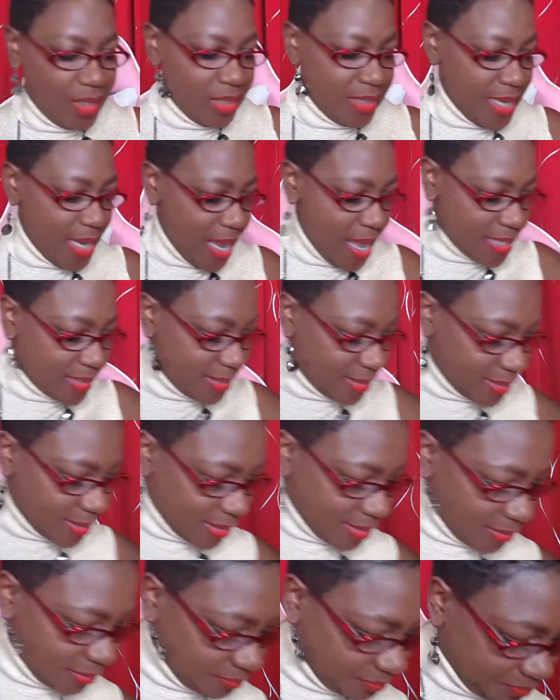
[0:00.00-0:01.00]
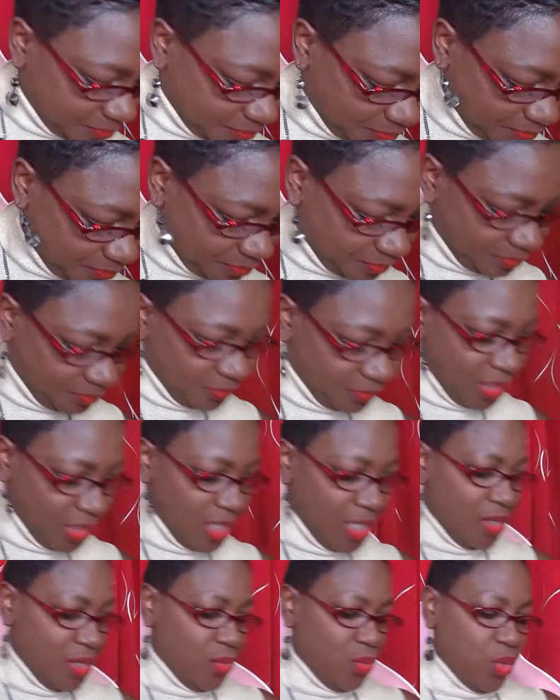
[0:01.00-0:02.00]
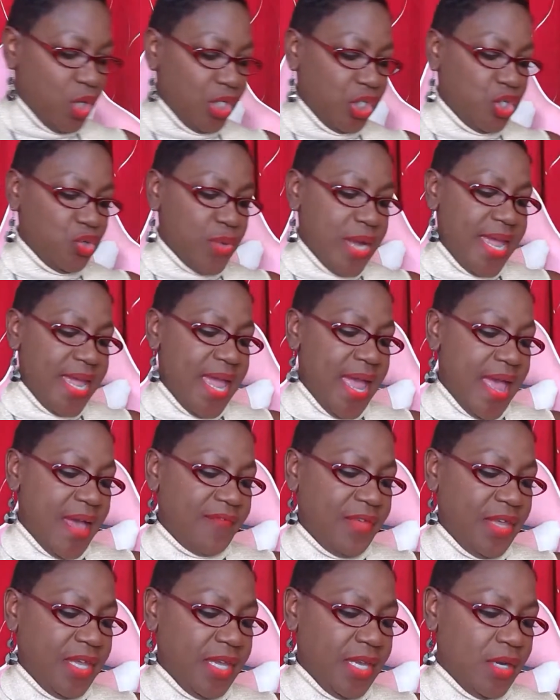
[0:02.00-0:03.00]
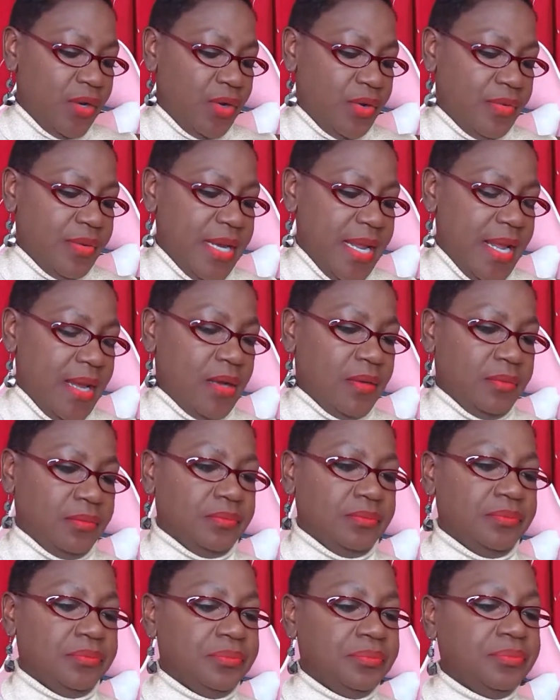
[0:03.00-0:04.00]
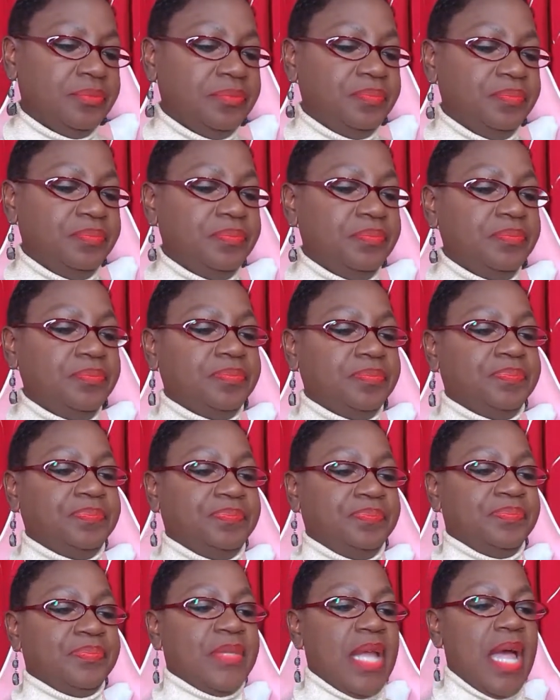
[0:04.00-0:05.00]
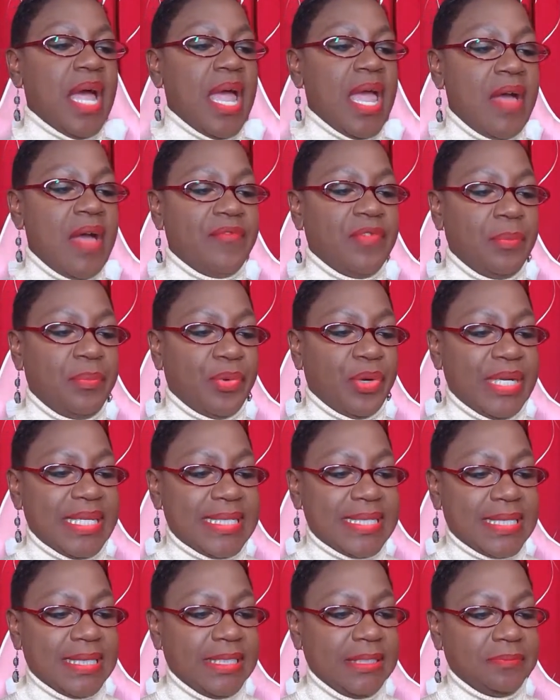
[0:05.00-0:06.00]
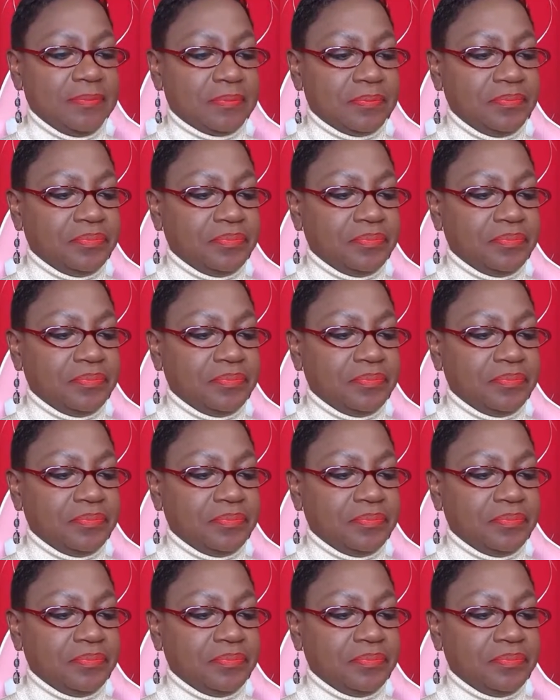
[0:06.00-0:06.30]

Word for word: yes what do i have here now I have a bracelet.